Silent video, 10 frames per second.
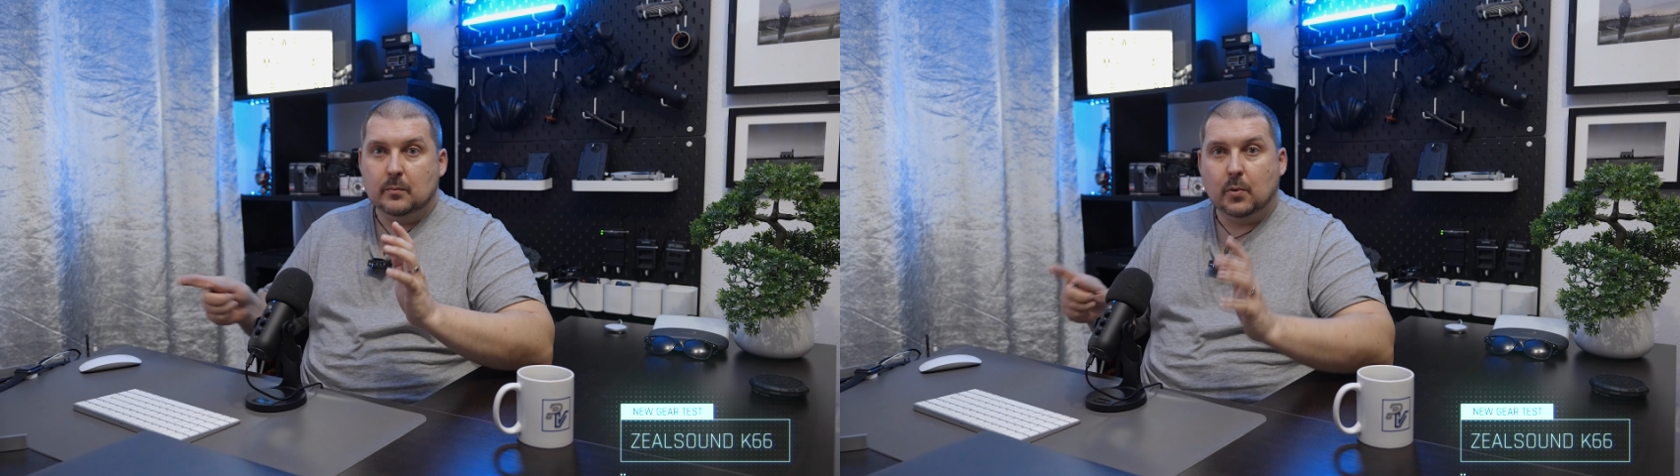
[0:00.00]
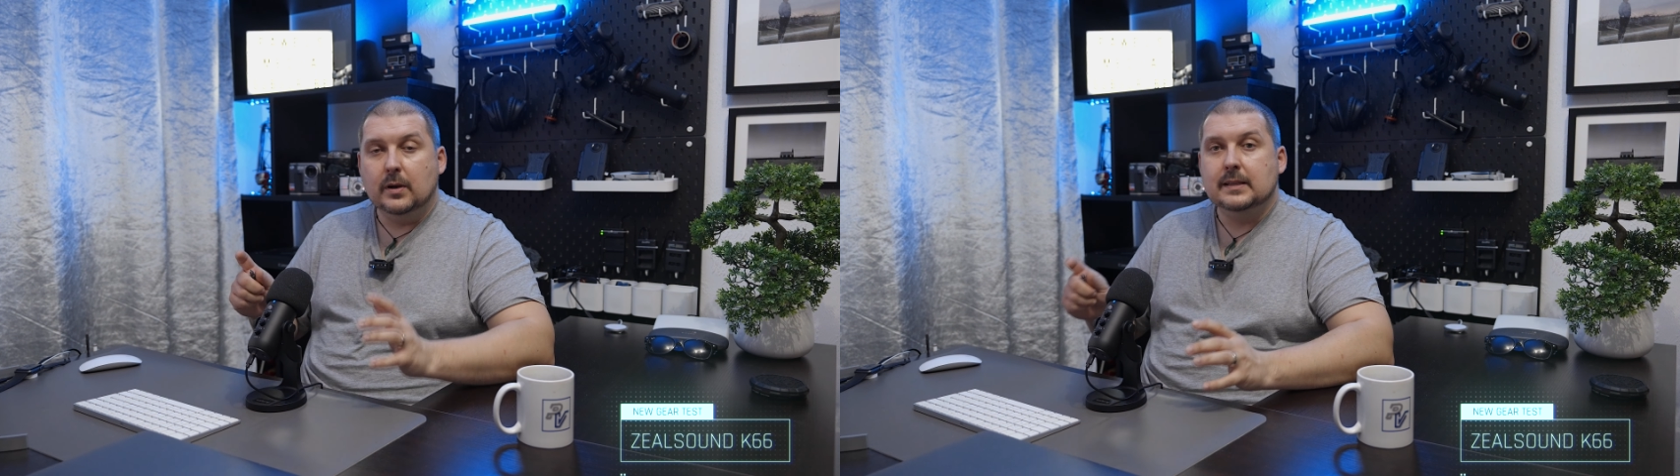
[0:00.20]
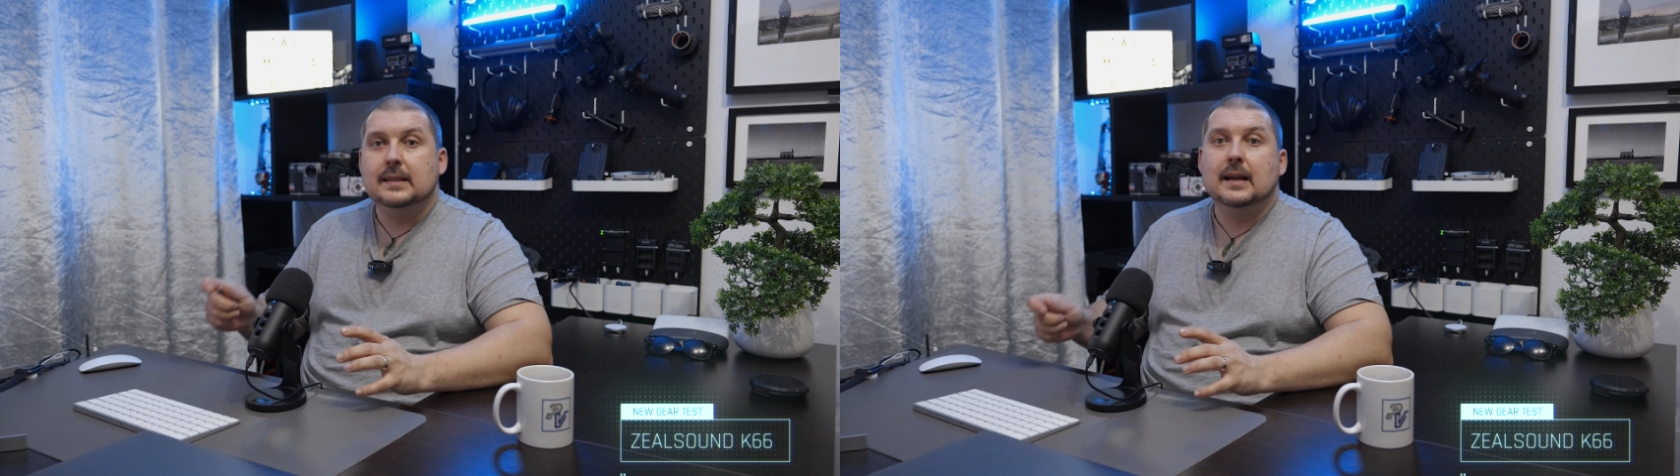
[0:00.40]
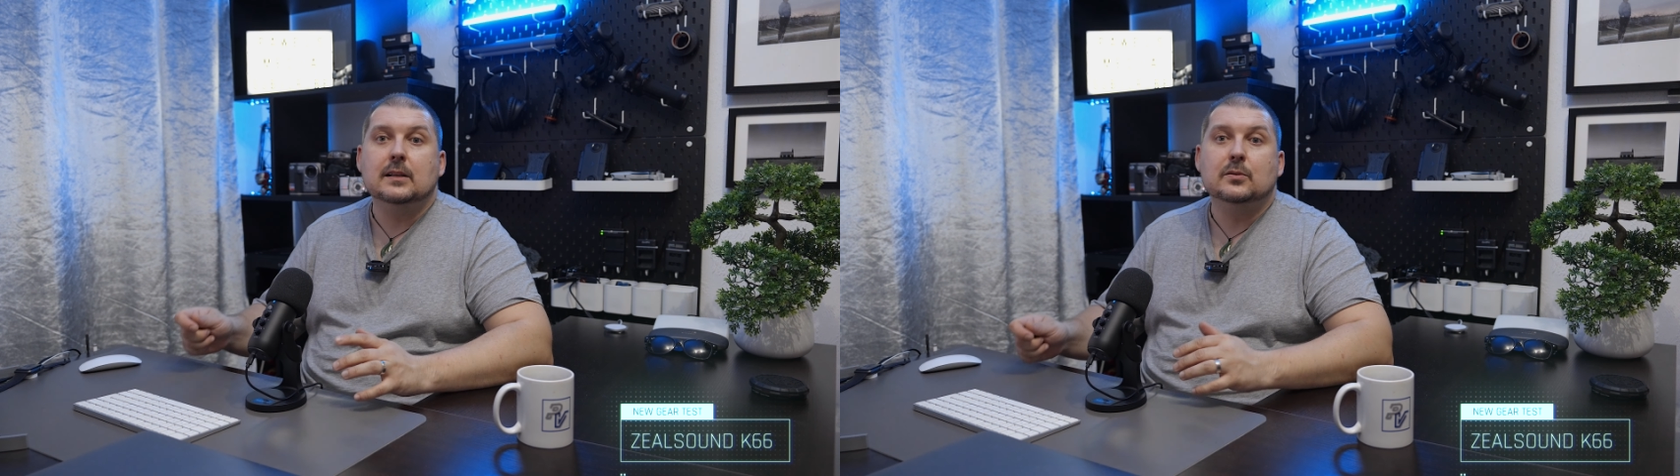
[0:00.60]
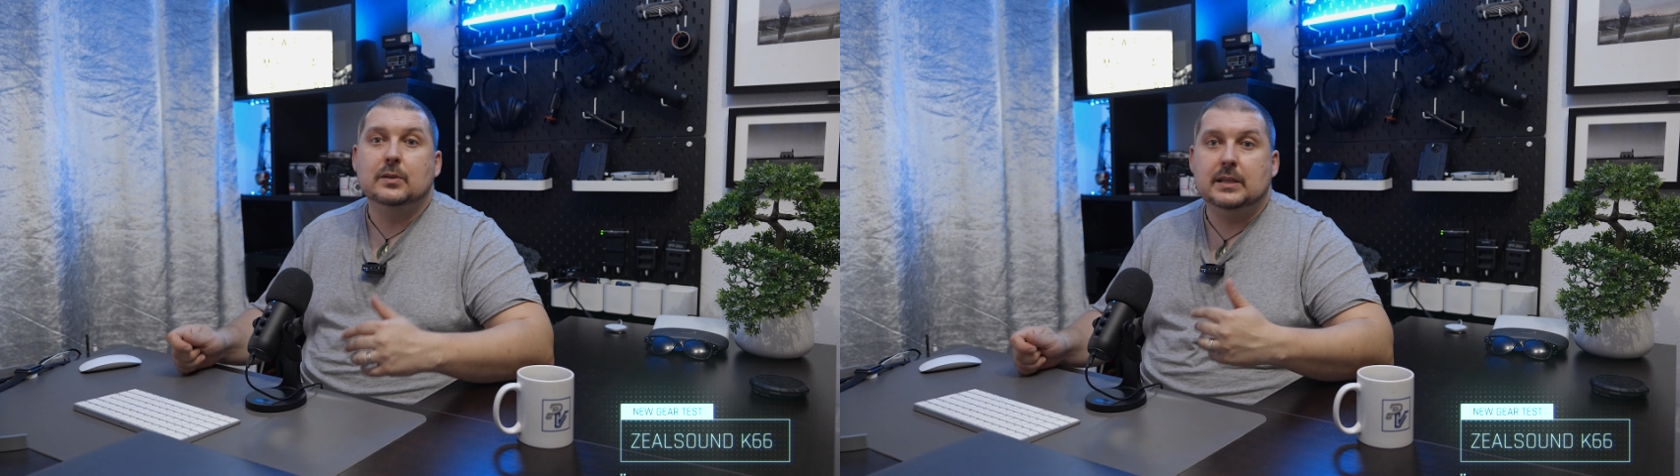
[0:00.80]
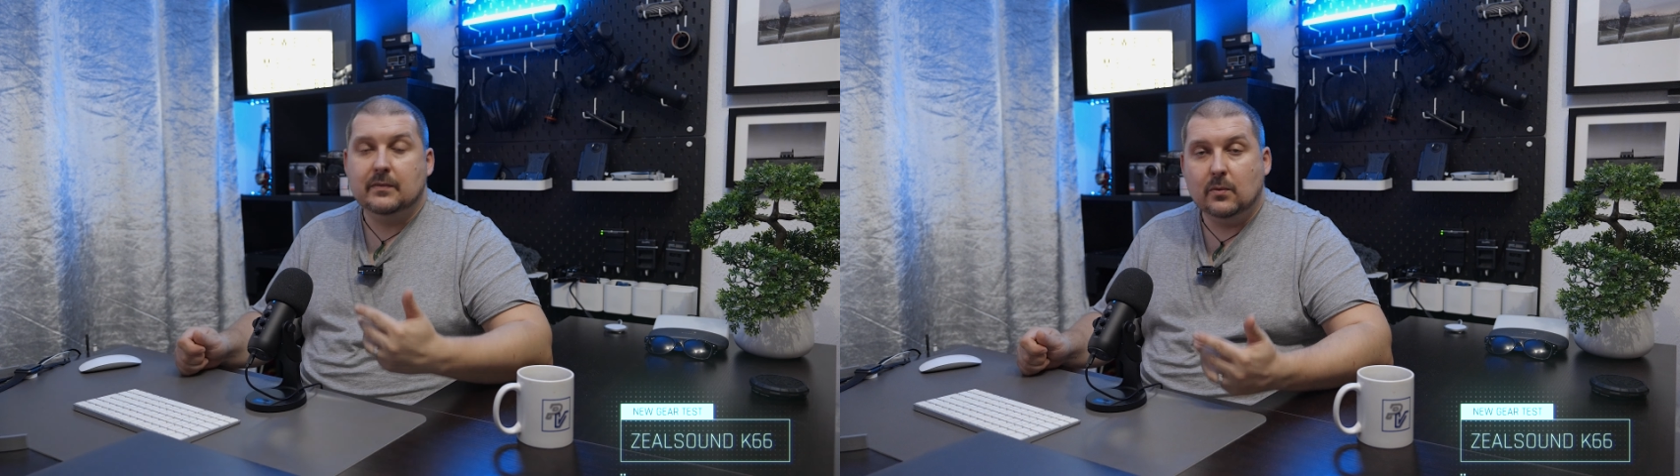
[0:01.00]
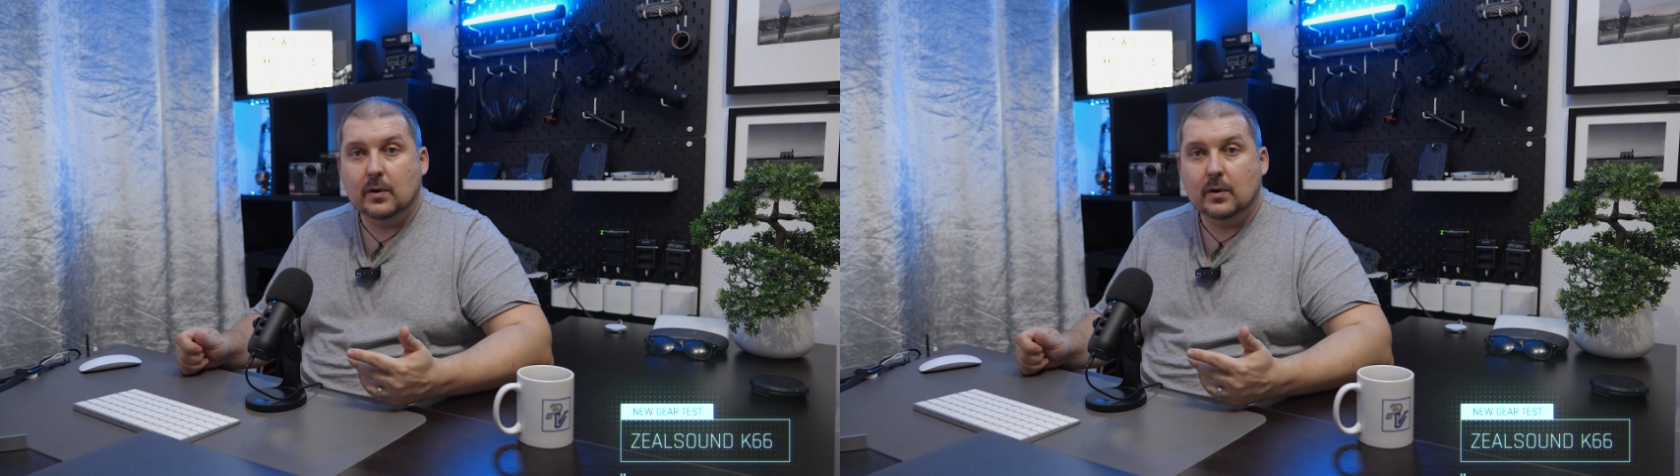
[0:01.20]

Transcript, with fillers: pointed out, whichever